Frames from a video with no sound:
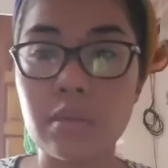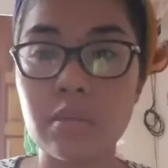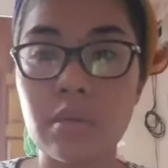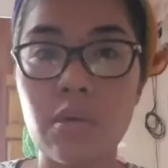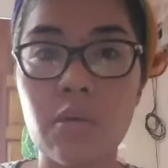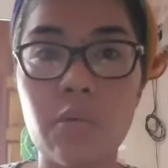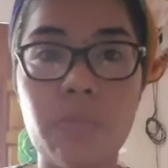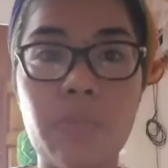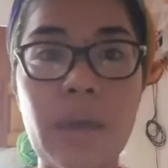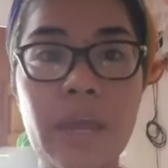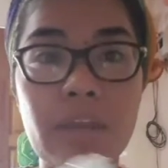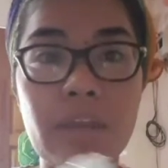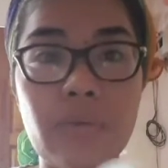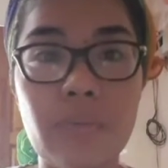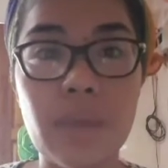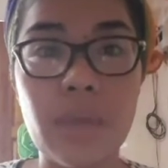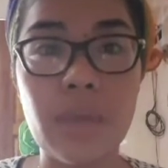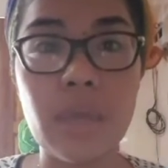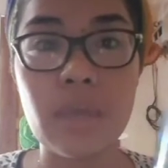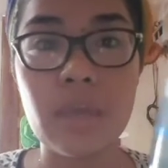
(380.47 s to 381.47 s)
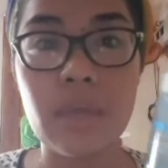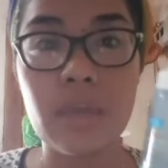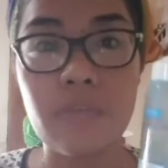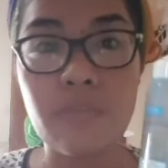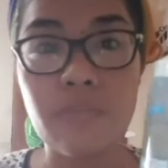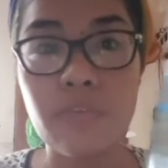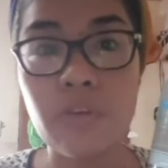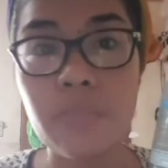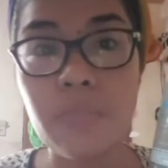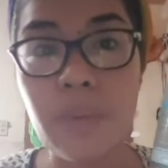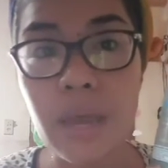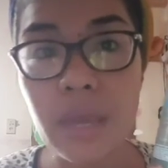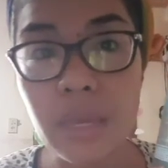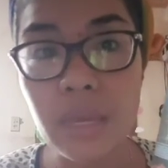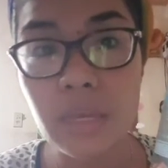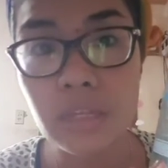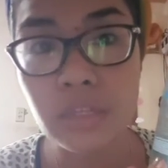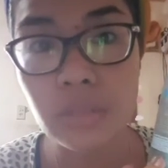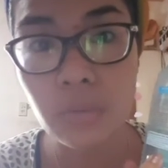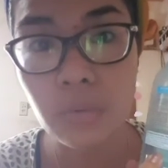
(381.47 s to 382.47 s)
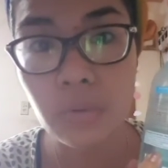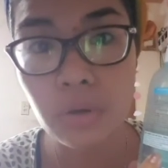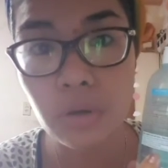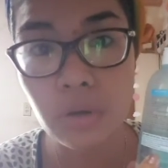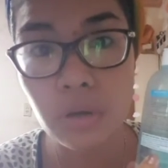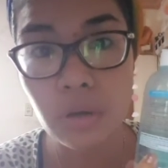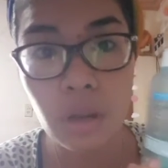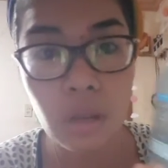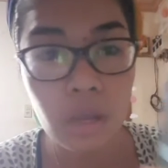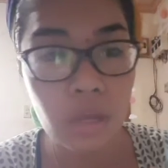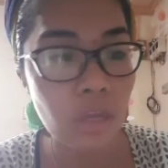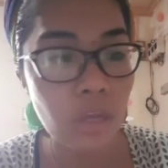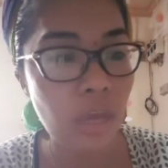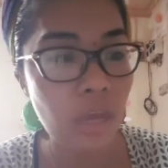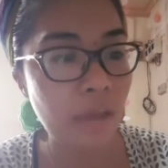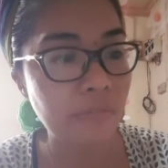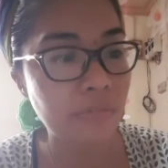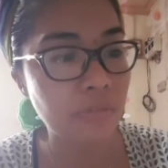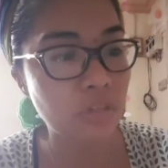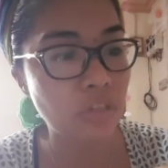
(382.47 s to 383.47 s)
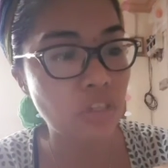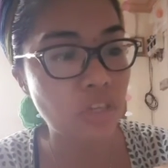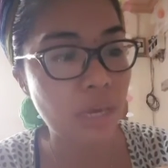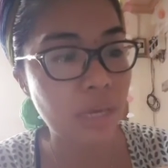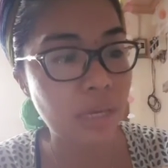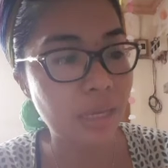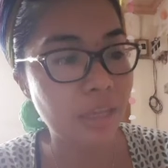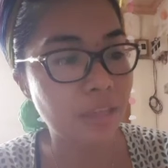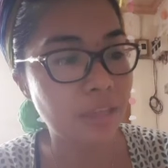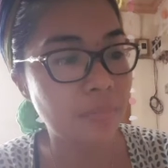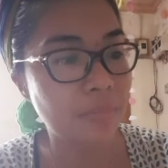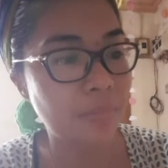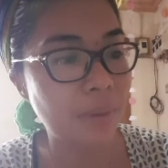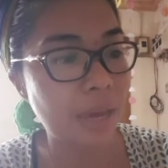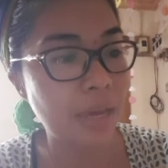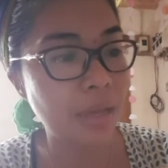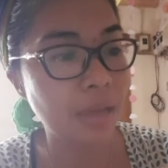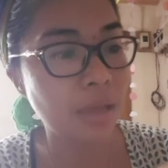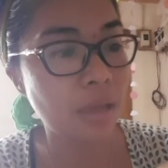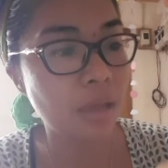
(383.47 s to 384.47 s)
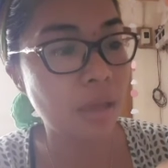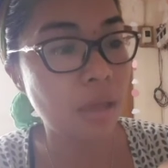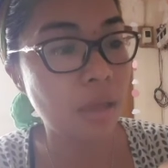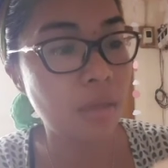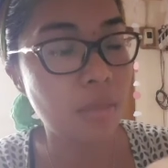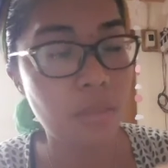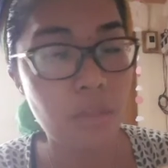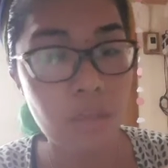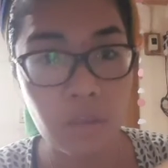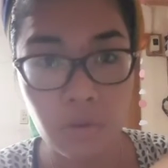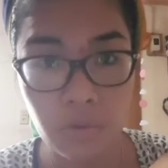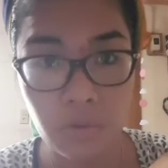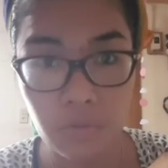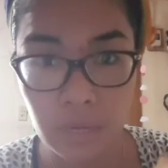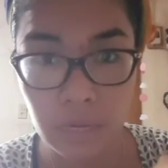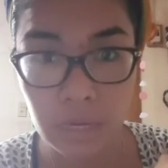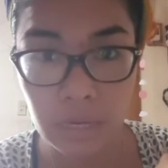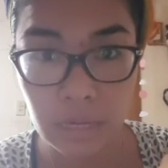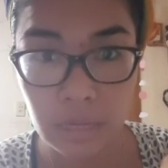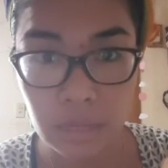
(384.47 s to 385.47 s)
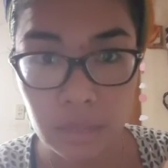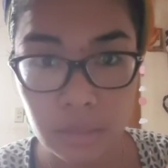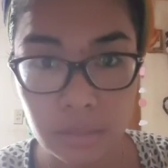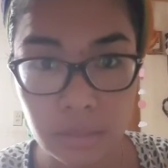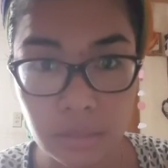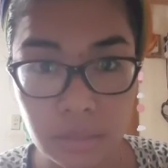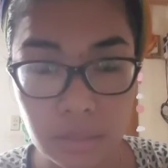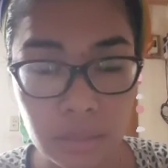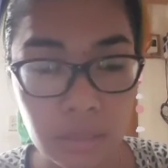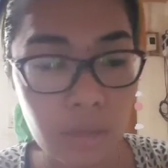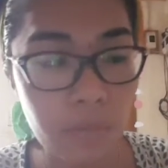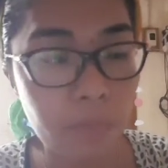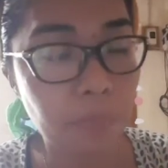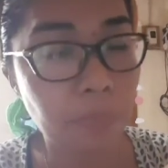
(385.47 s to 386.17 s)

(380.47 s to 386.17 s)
Oh, by the way, if you're buying a toner, you have to check at the back the ingredients.